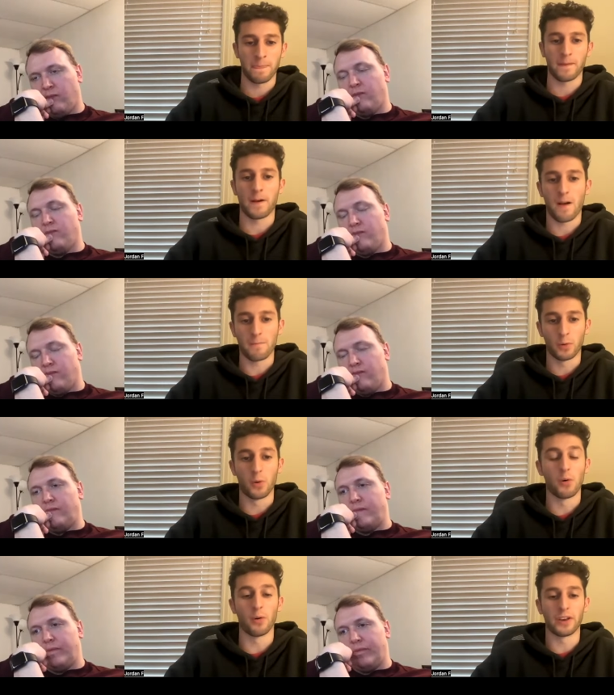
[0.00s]
Speaker 1: Um,
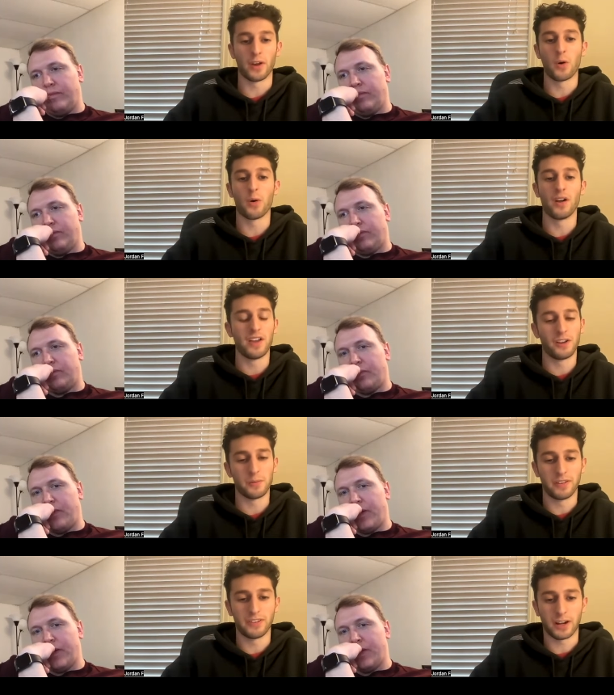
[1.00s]
cool. Well, I know you're
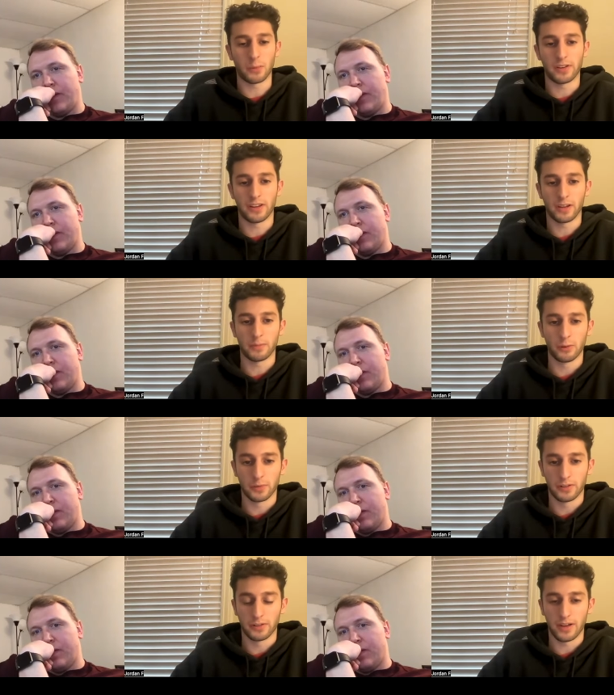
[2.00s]
busy. I don't want to take up too
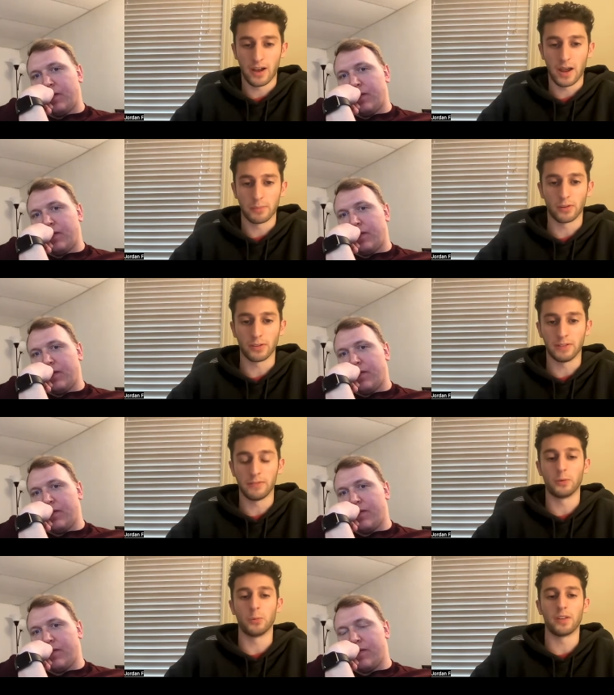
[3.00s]
much of your time, so I'll leave
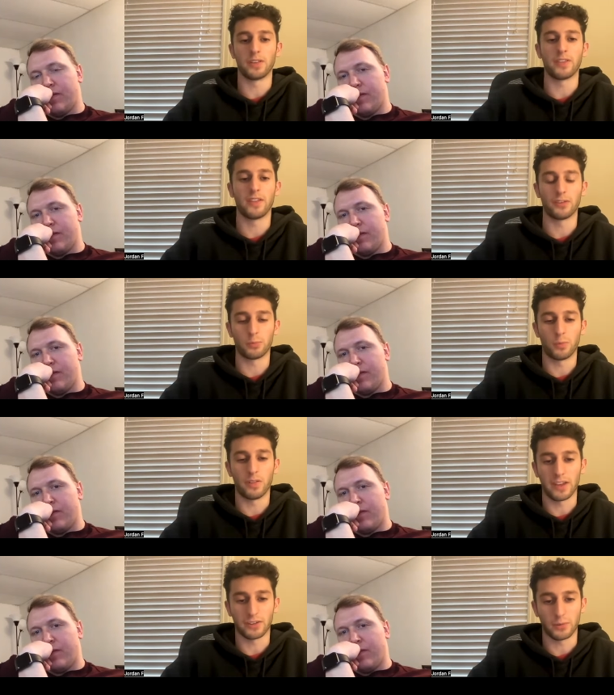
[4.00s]
you with this one
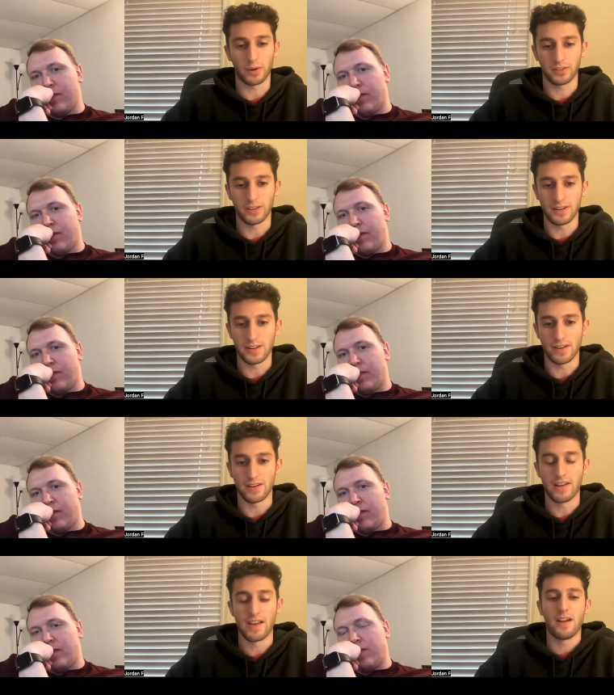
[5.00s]
last question
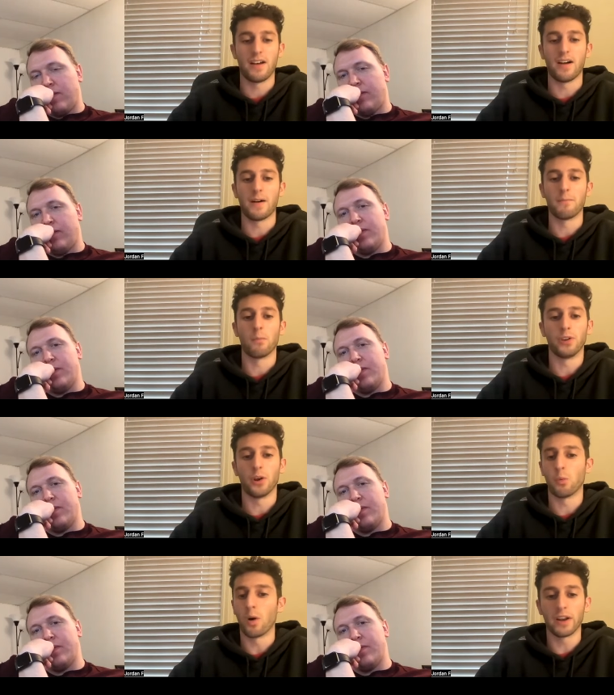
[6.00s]
here. Um, you
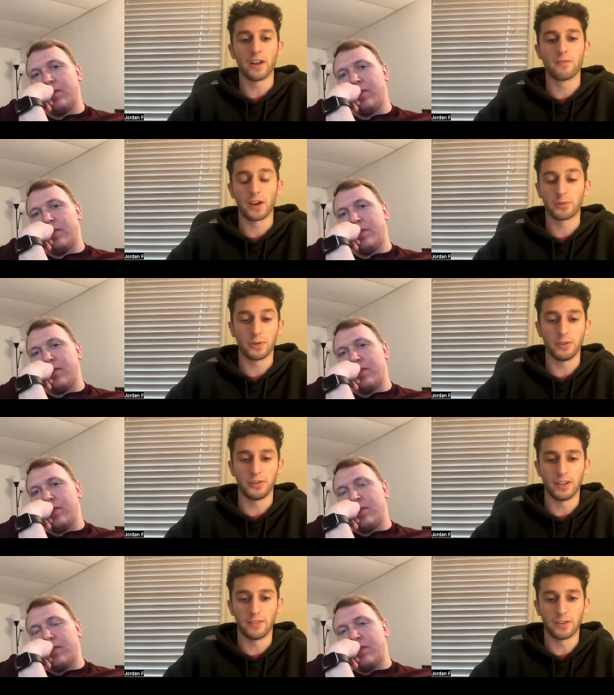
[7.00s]
know, what advice would you
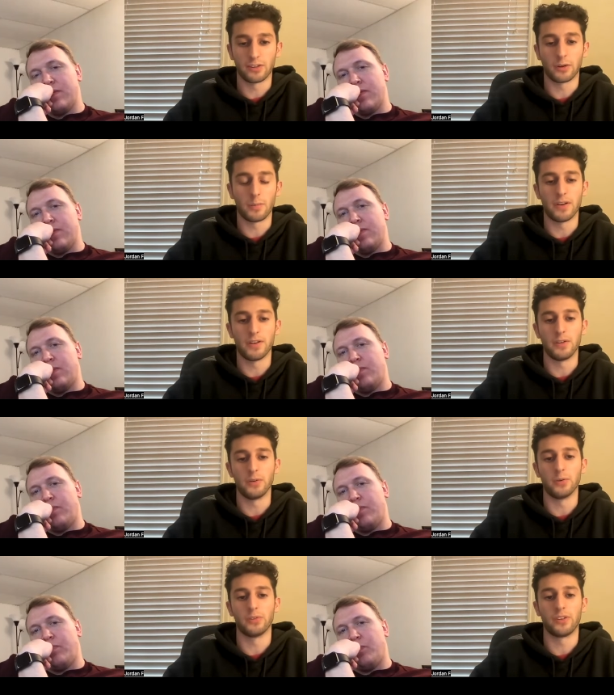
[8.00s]
give to someone
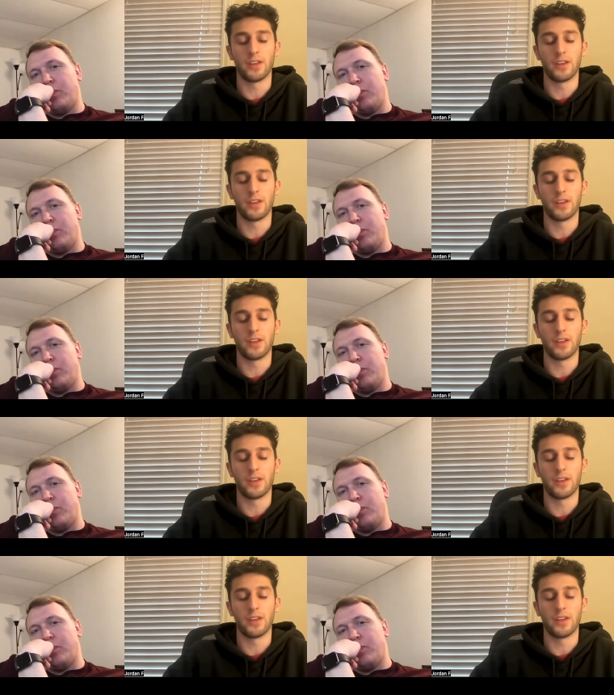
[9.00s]
who's